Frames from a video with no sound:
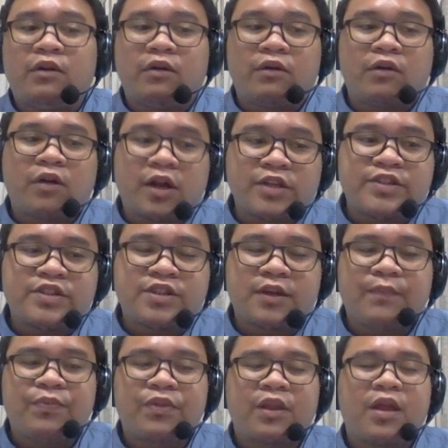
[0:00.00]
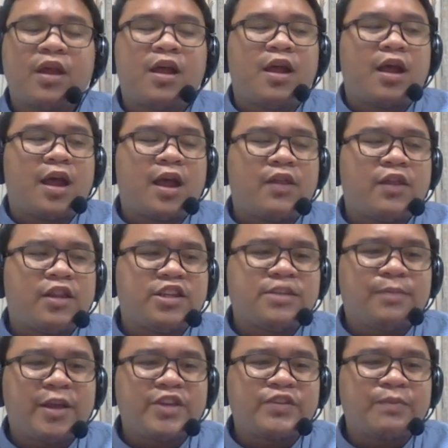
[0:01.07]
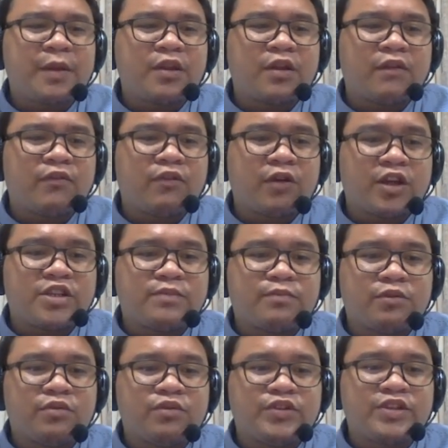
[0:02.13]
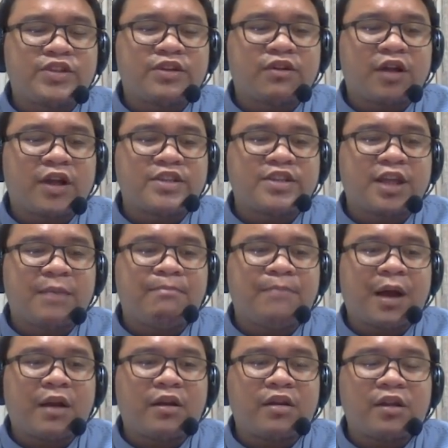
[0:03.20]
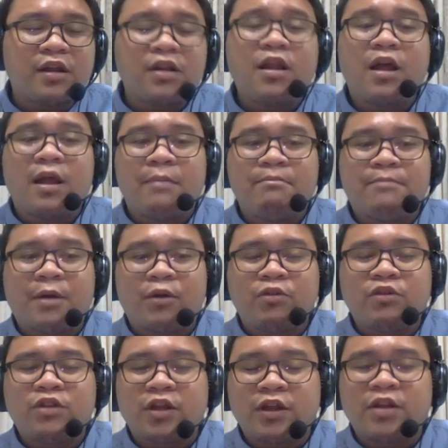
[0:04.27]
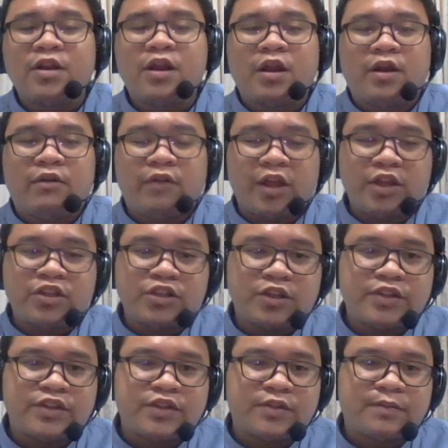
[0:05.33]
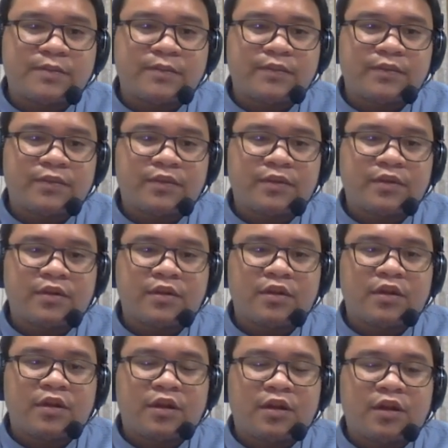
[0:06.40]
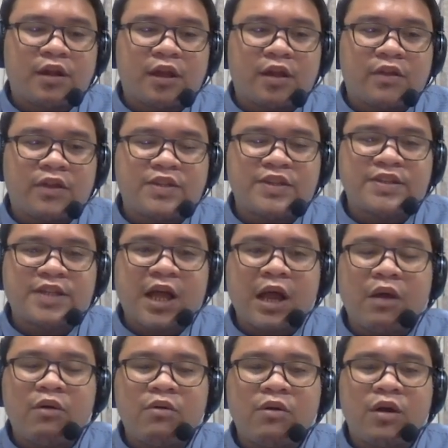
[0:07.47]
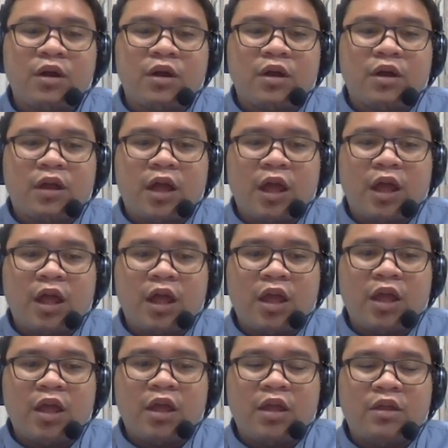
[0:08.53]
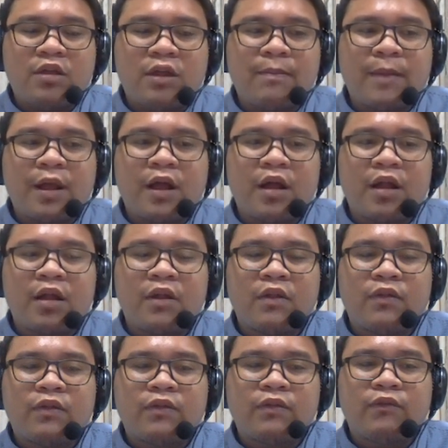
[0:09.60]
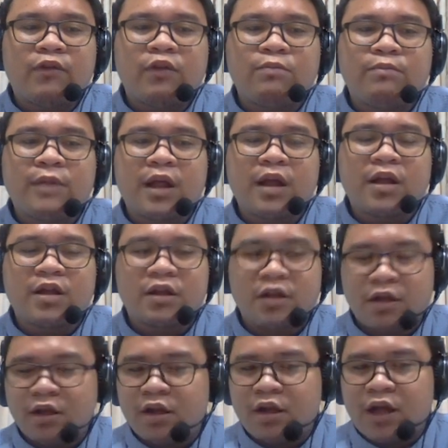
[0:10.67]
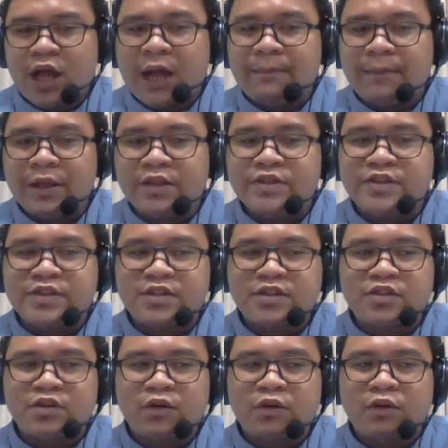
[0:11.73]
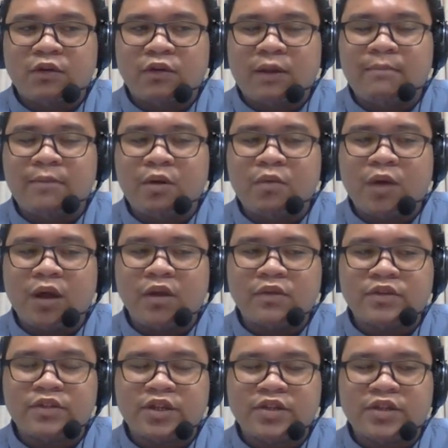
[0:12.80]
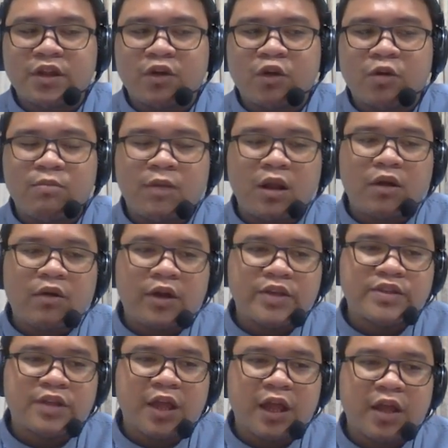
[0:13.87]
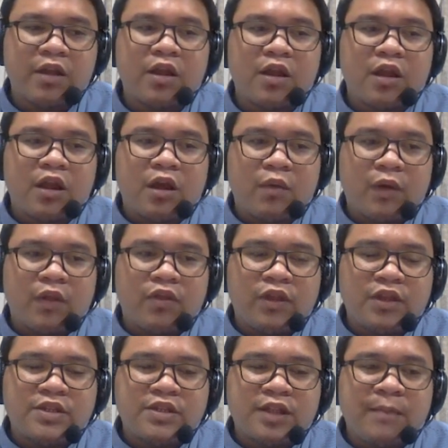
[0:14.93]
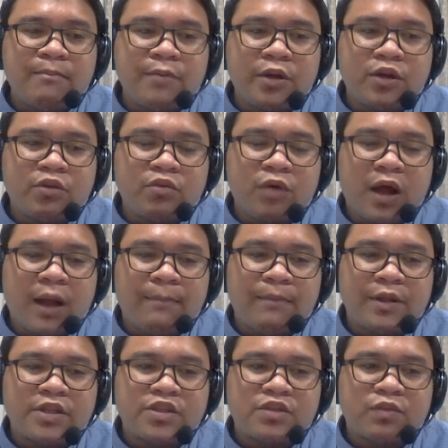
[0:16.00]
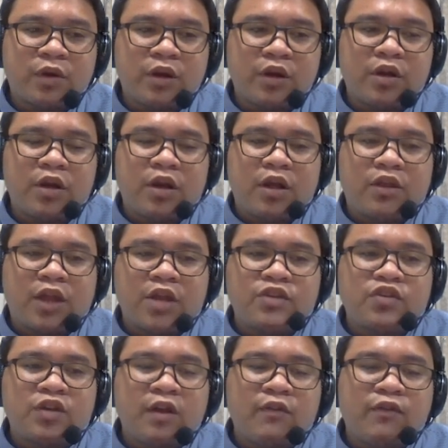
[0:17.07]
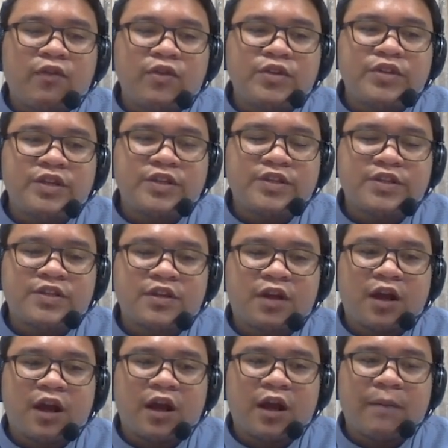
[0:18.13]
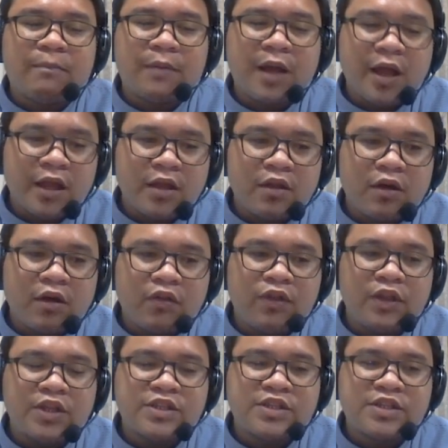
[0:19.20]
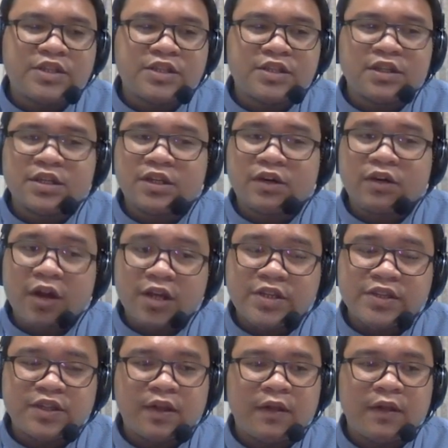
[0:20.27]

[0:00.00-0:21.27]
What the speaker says: crust. And the displacement of crust produces cracks and parallel mountain ranges. Like this is how a typical fault block happens. So number one is just a normal crust, and when this number two happens where tensional forces are applied on this crust,